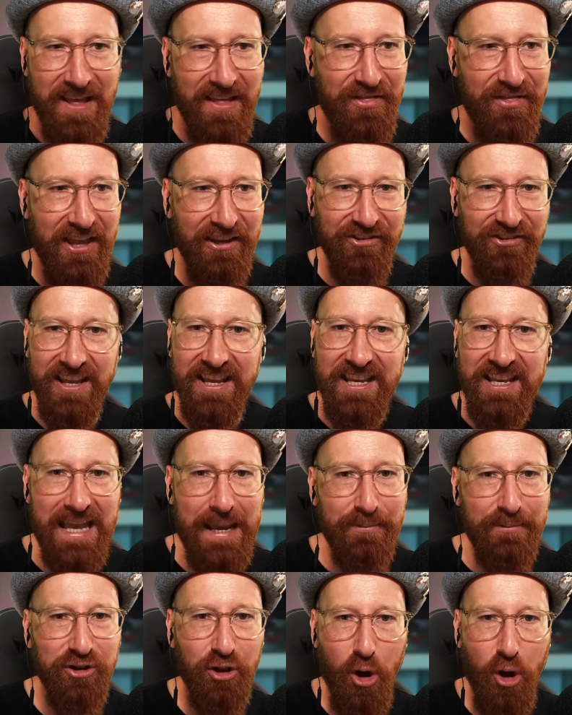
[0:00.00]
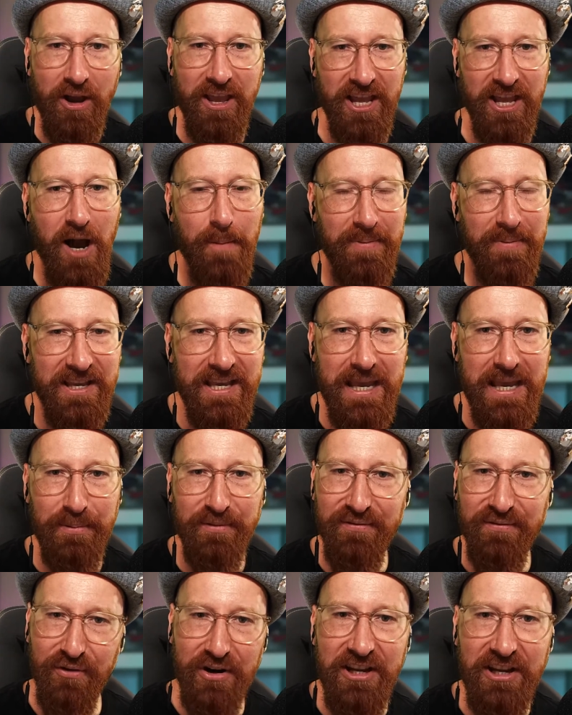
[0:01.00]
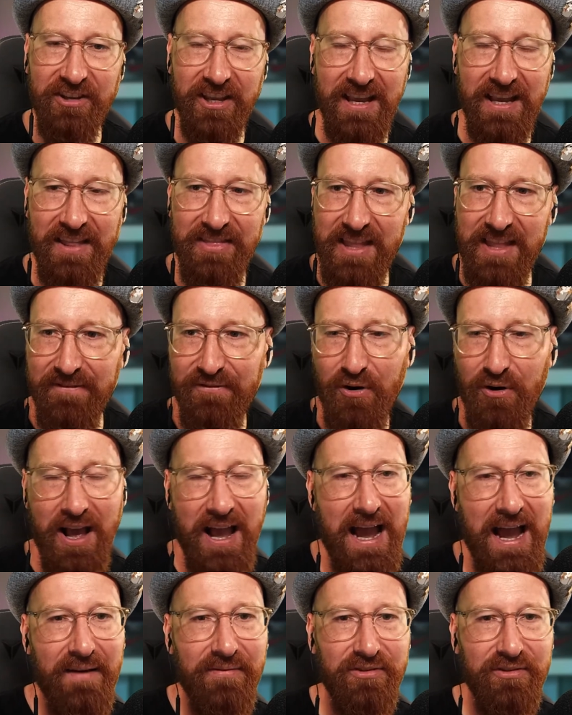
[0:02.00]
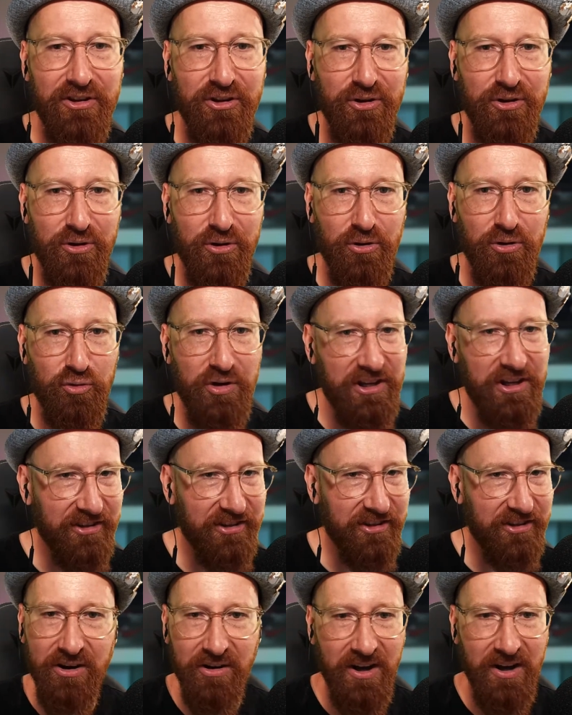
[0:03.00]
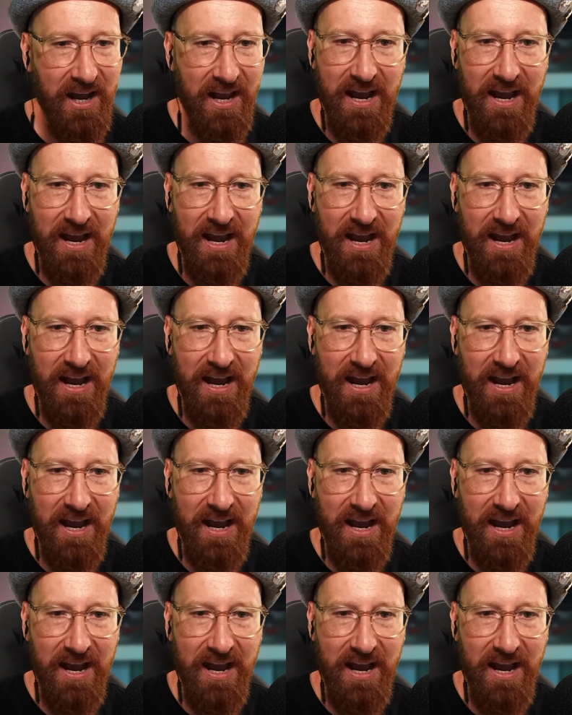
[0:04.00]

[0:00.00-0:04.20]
this thing keeps locking up and keeps freezing, and therefore I have to recycle it.